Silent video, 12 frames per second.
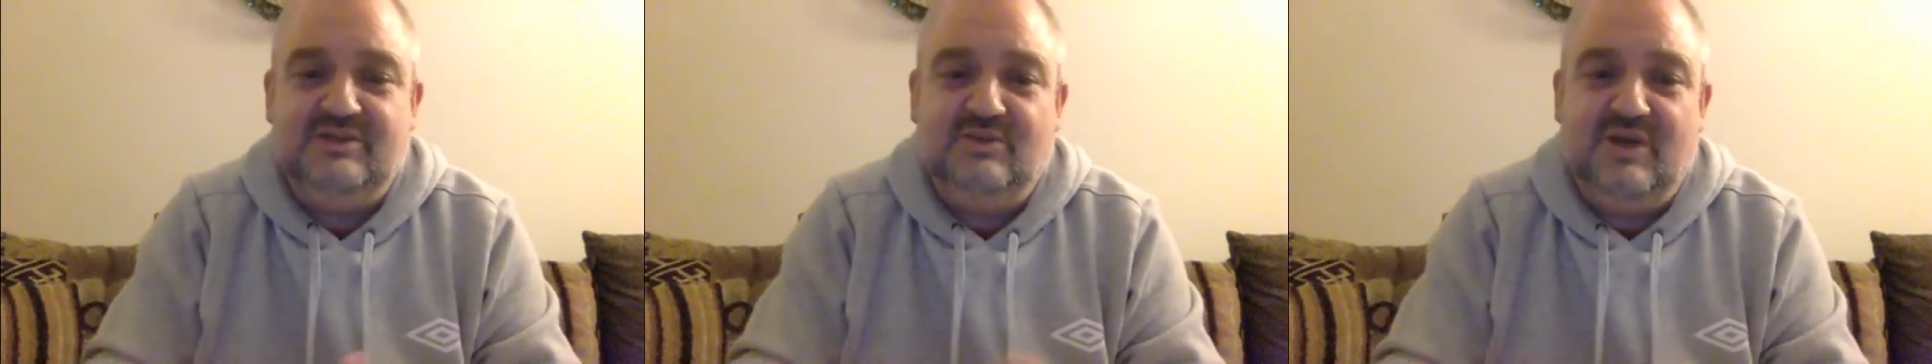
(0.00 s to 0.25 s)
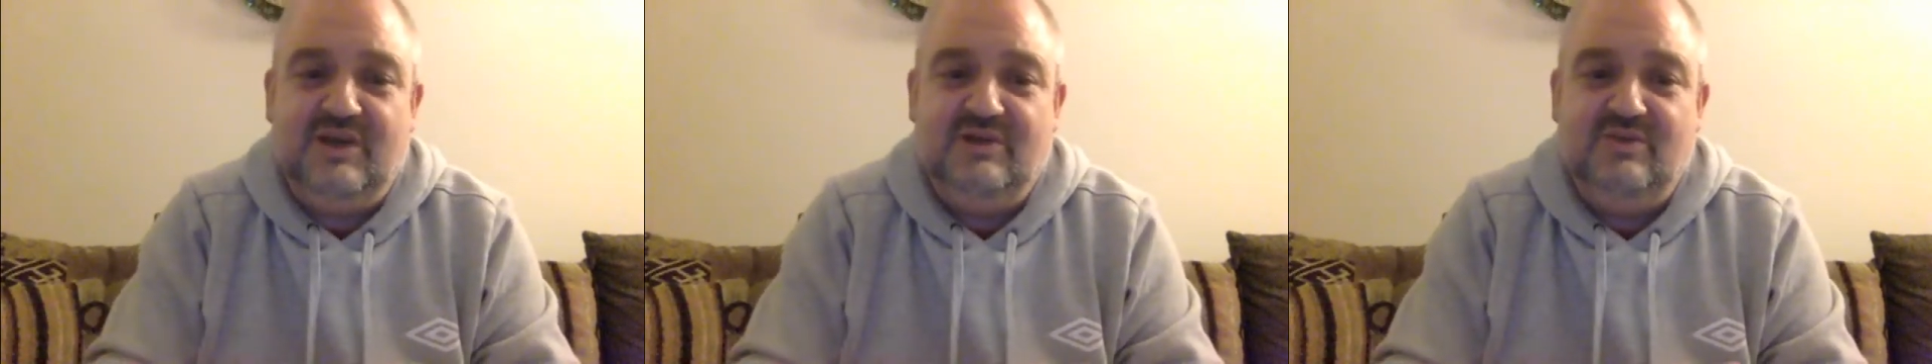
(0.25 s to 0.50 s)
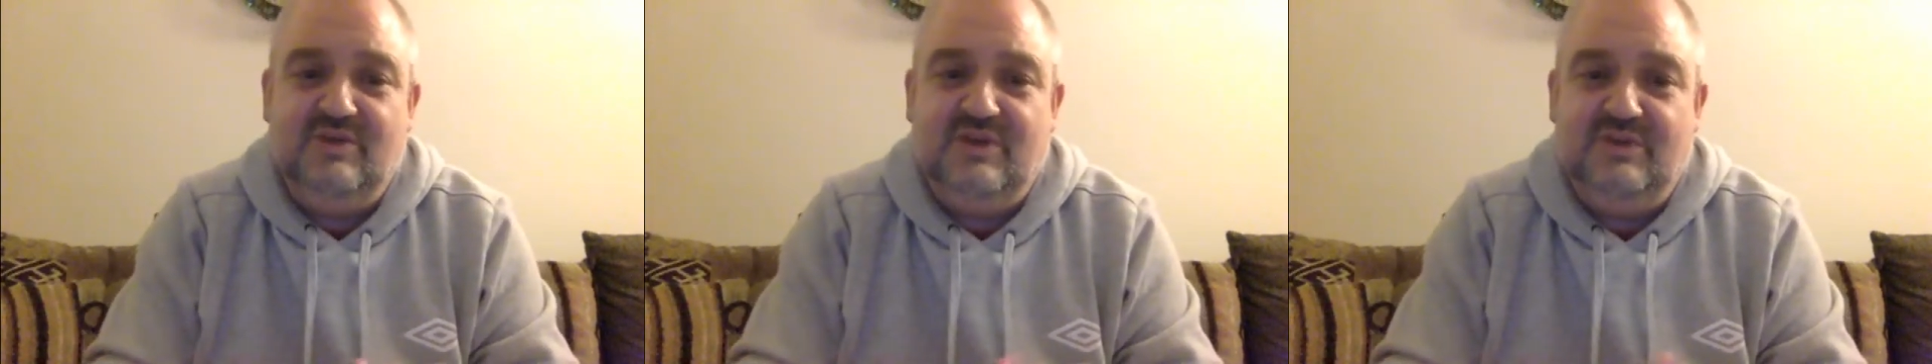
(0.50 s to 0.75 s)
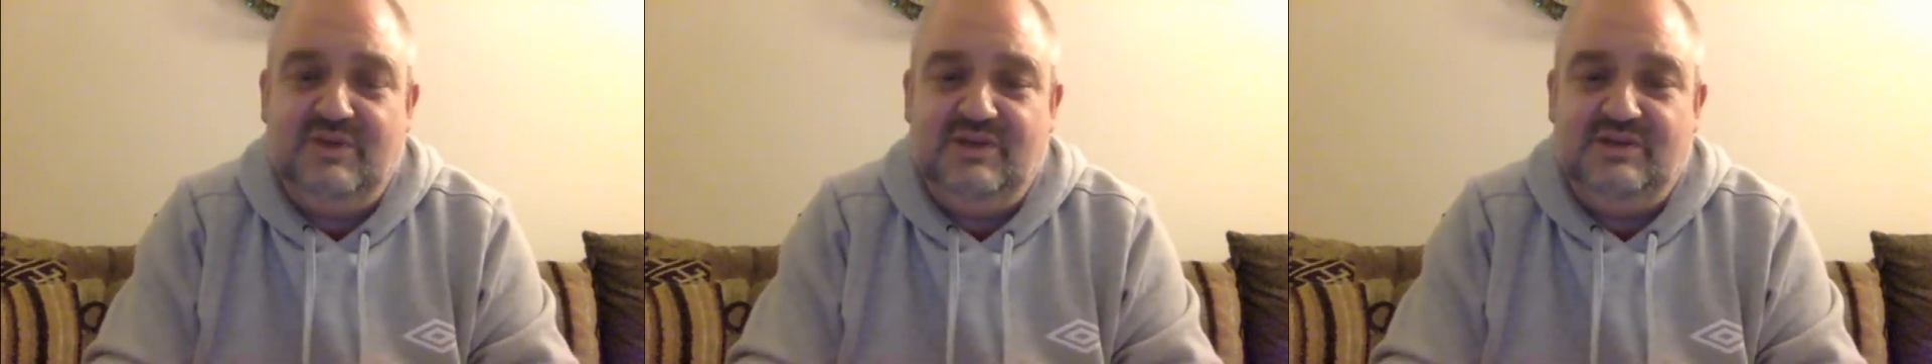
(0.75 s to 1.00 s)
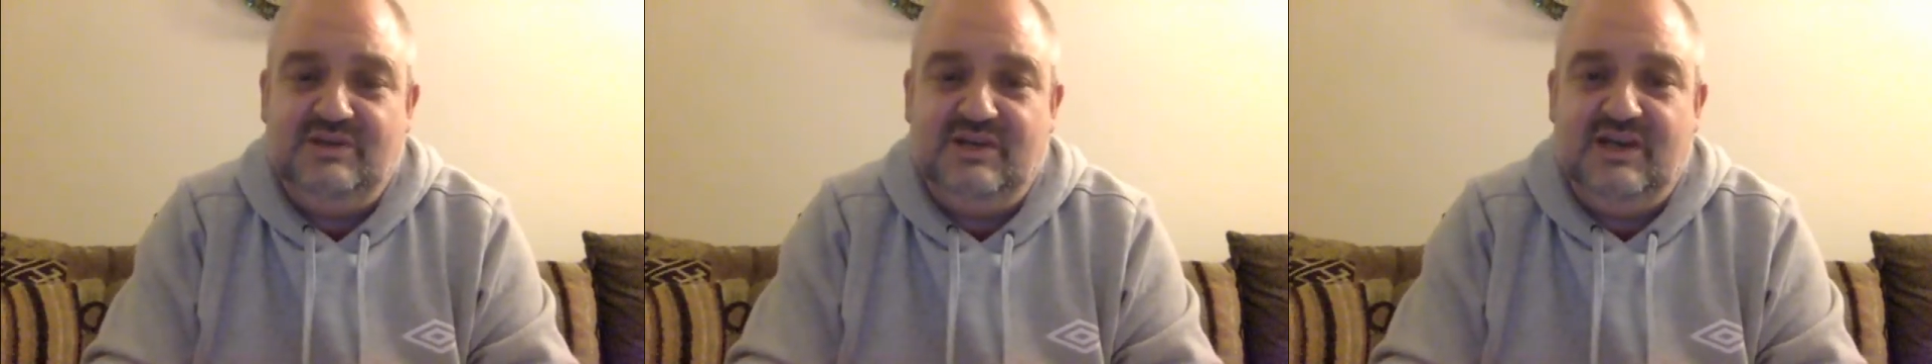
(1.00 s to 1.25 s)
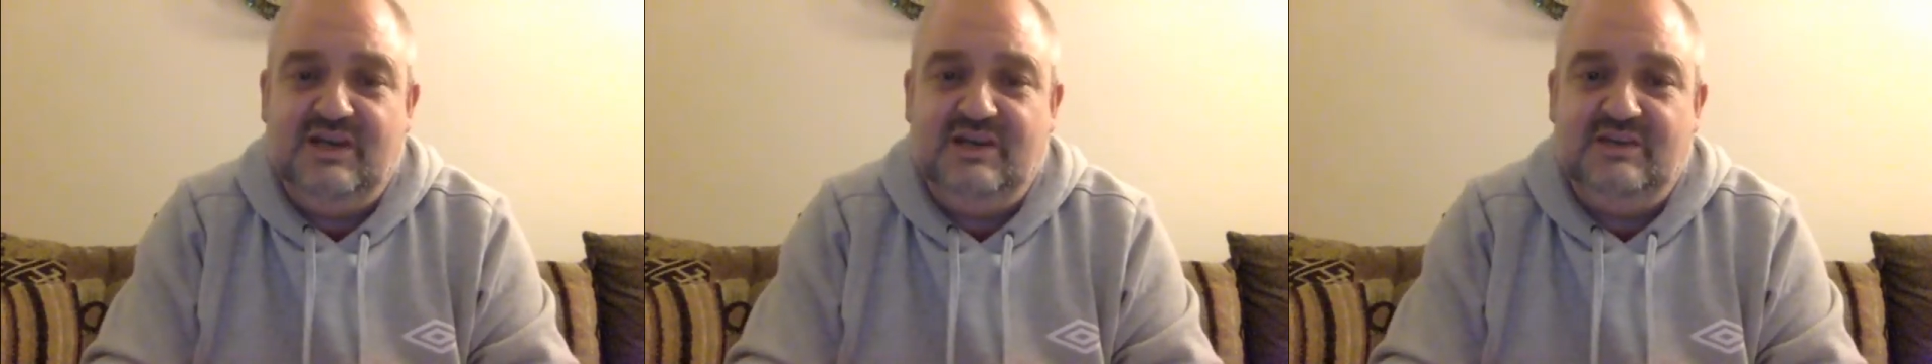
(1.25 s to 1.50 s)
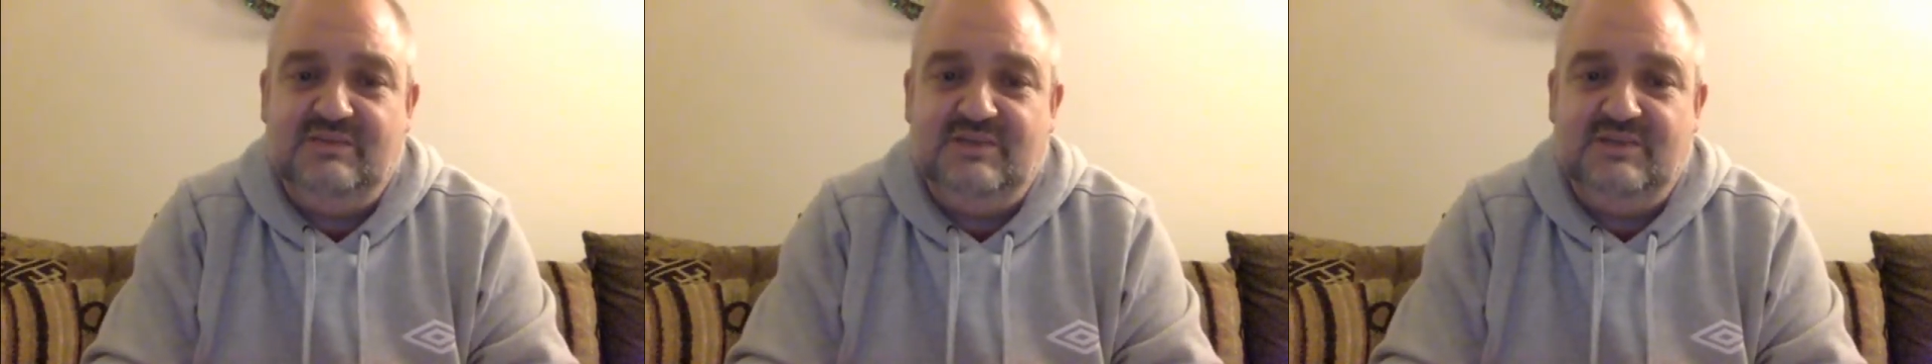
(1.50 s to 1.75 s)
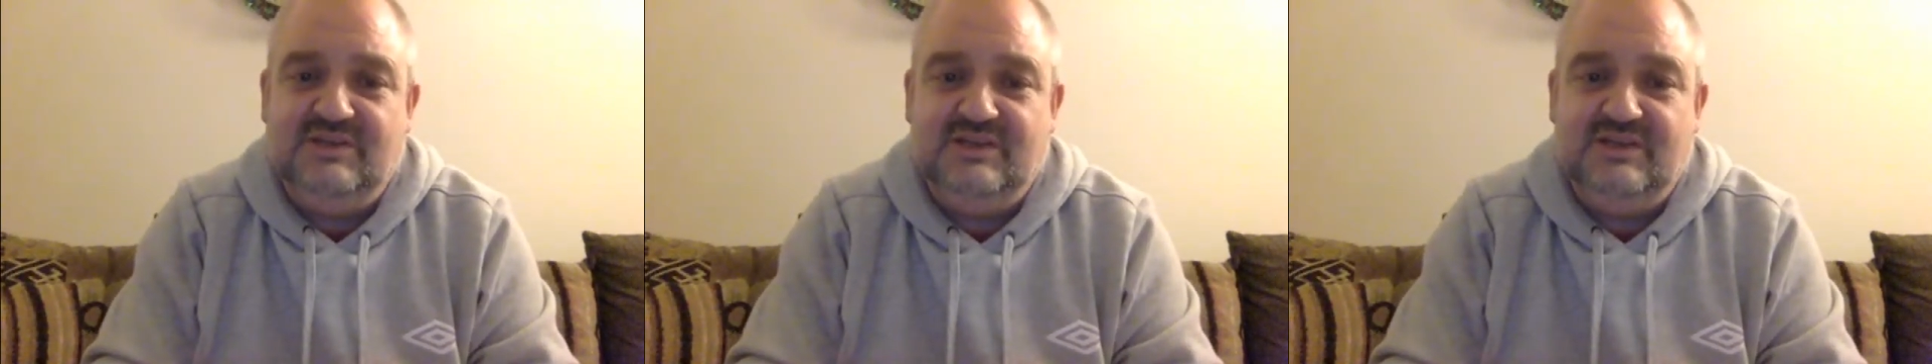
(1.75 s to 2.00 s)
to where you were when you started this
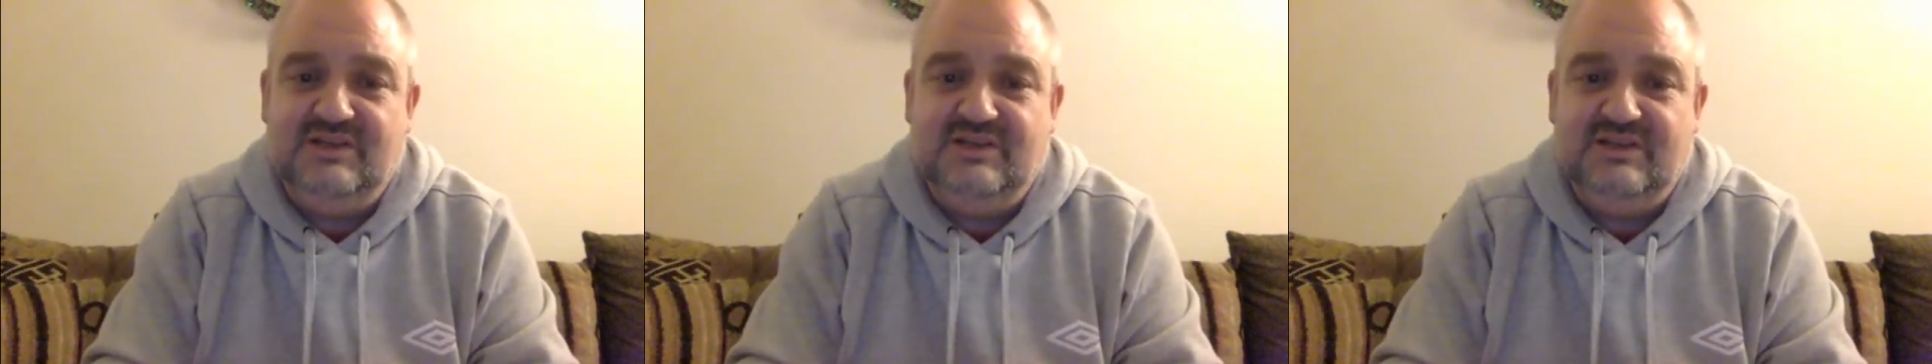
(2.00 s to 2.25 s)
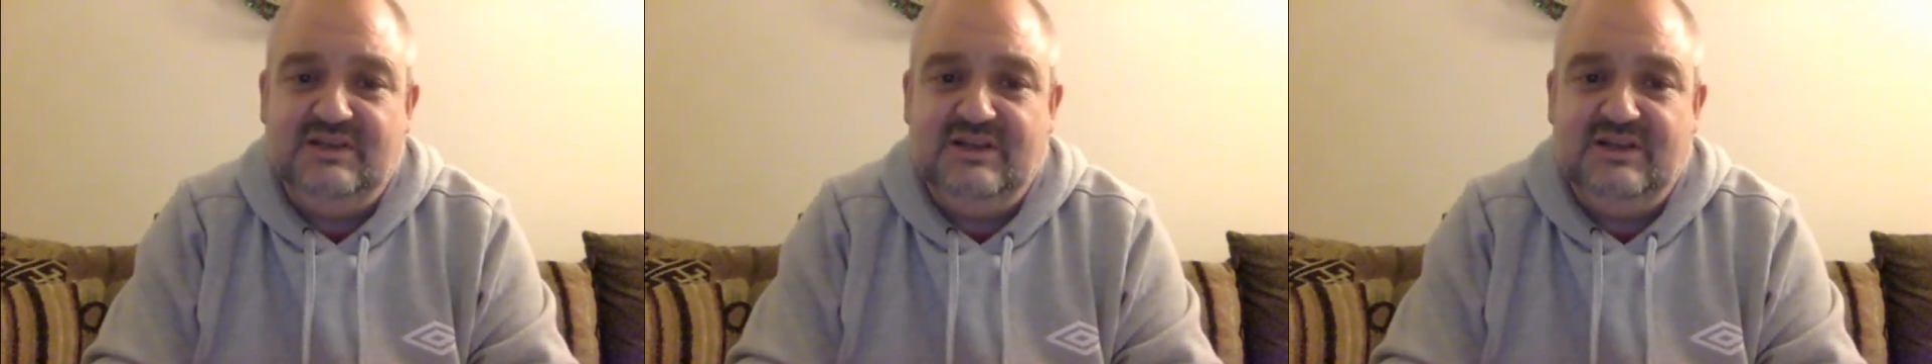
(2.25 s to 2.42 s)
business.